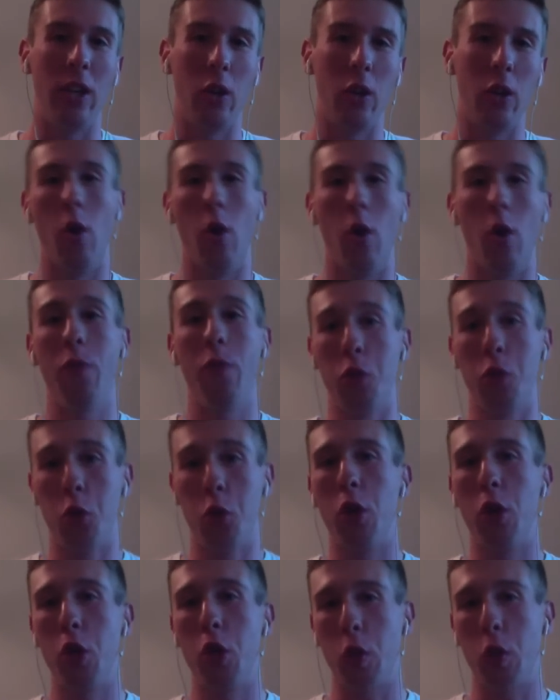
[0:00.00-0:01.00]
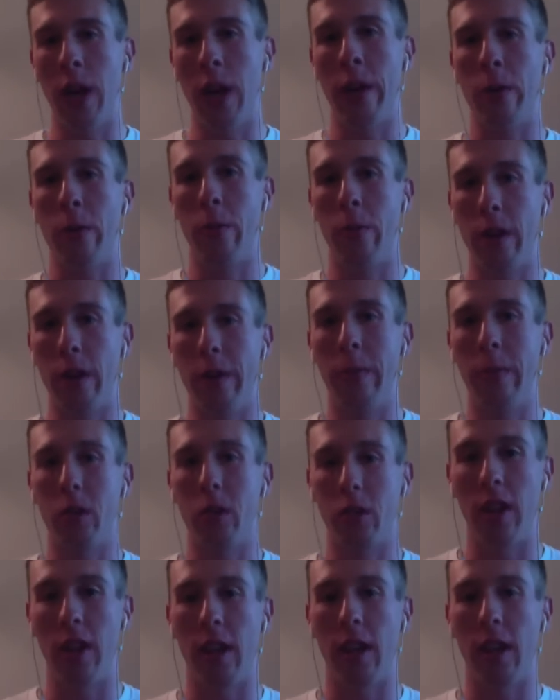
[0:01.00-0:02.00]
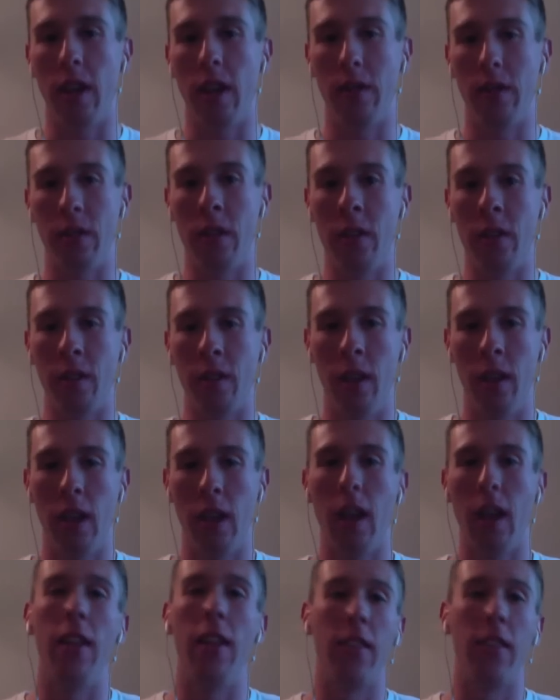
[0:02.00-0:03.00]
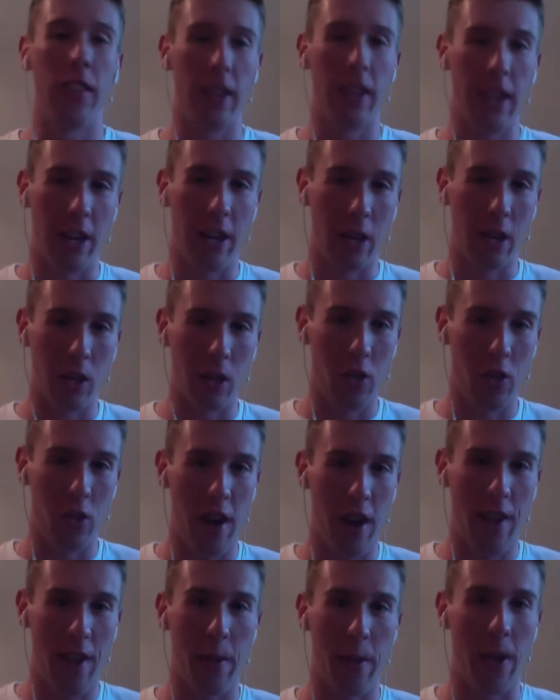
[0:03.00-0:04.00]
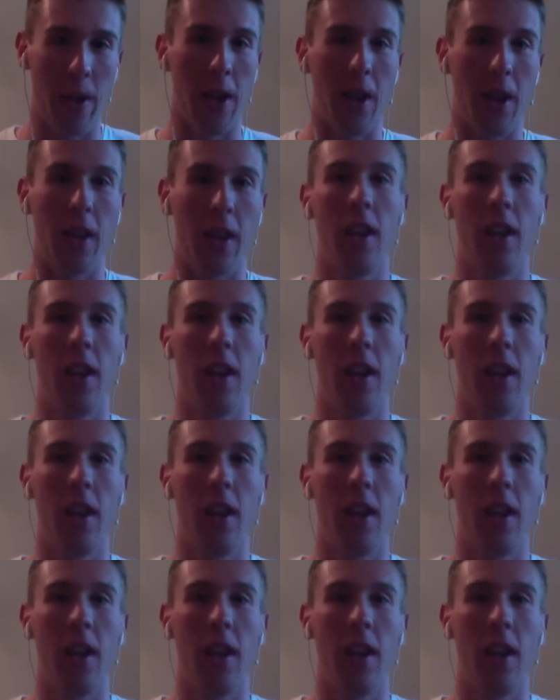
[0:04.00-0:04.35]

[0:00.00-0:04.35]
hopefully Julius Randle will be able to stay healthy, and then they get a good draft pick.